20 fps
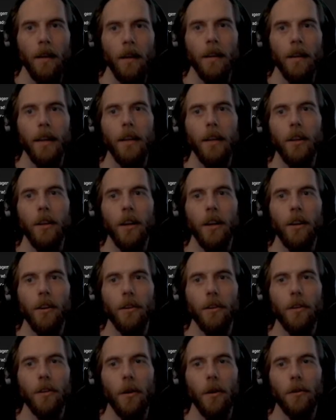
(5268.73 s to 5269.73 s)
Can you get on your
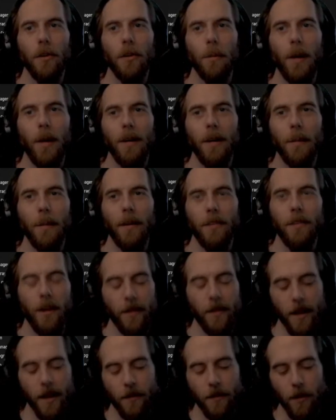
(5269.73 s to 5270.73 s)
soapbox about
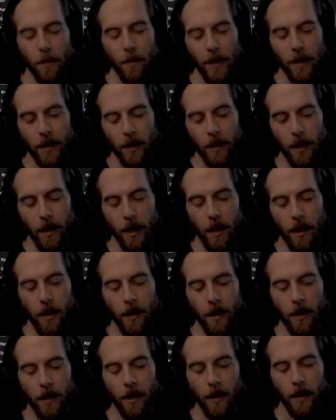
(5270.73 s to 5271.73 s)
Zarzak for a bit?
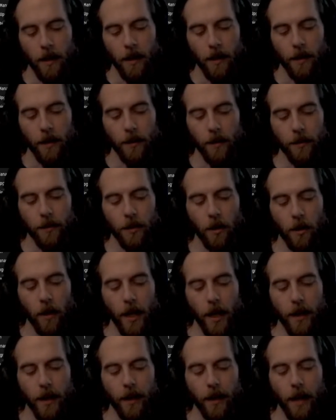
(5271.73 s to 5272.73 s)
So
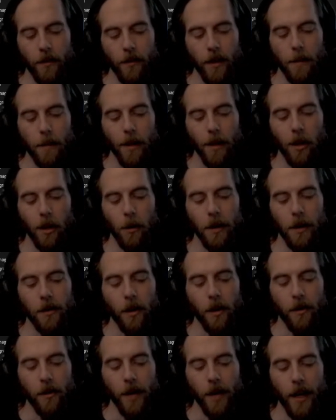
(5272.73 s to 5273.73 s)
like every time I go in
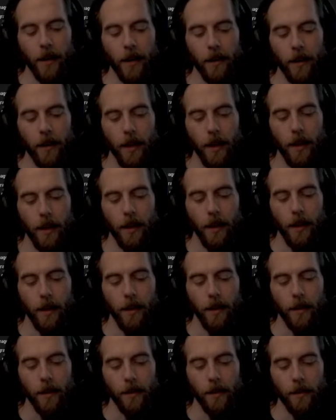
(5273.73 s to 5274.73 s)
Zarzak, it
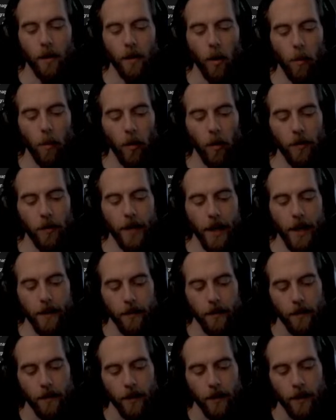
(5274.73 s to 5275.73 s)
is almost dead.
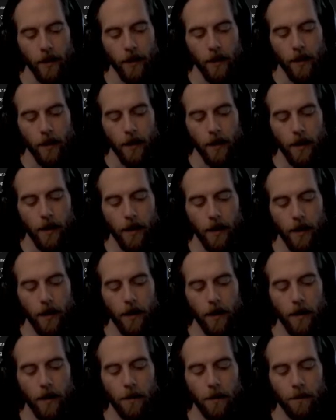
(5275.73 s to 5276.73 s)

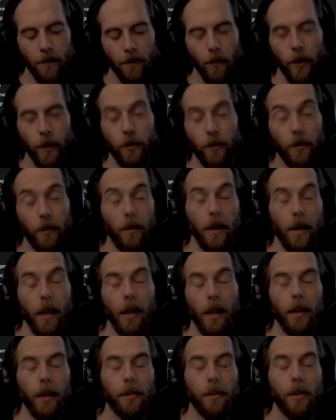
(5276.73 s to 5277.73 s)
Which
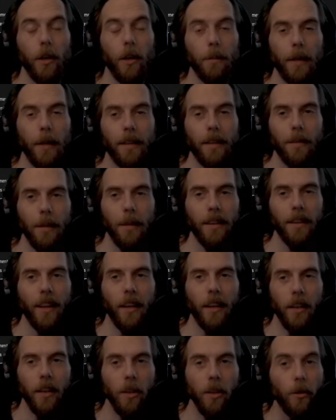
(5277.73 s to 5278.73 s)
is good because it means I
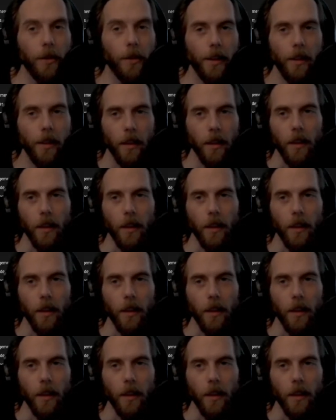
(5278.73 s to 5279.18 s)
can use it.